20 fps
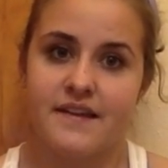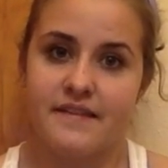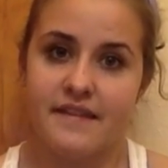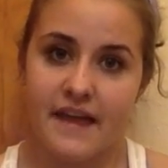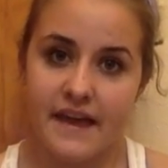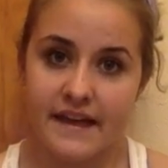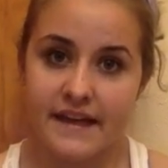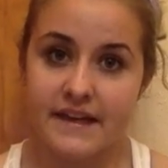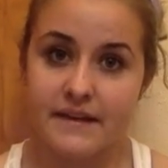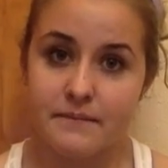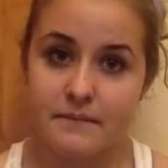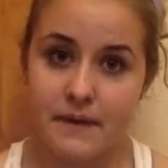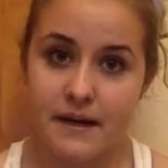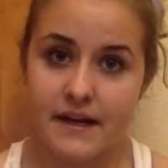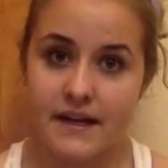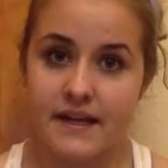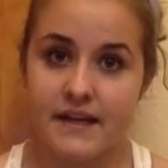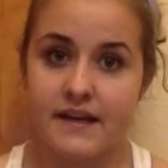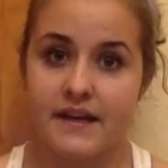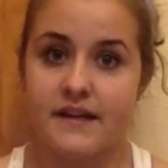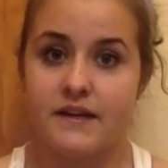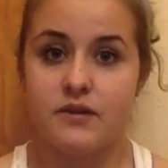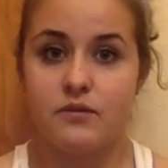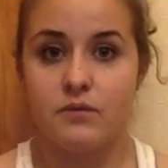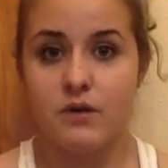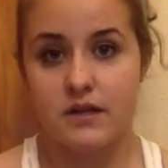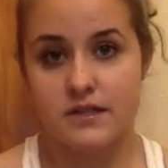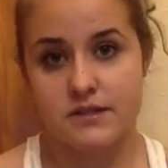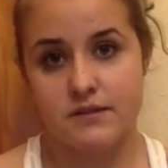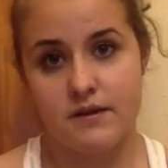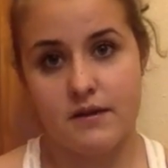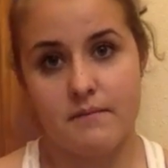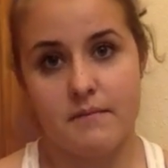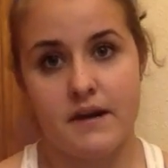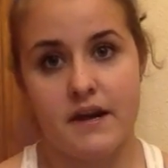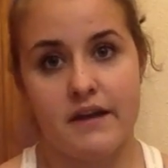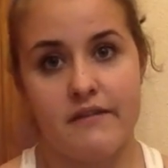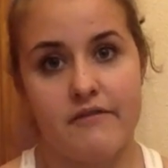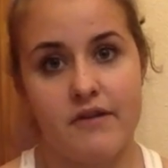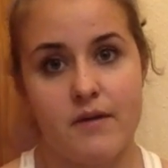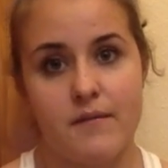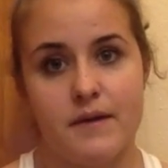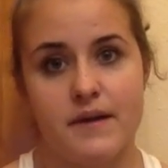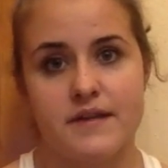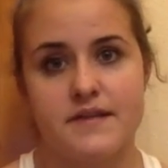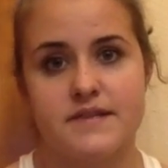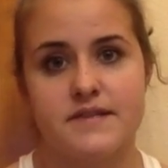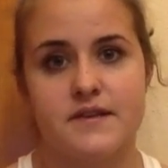they get money and you also get money from it.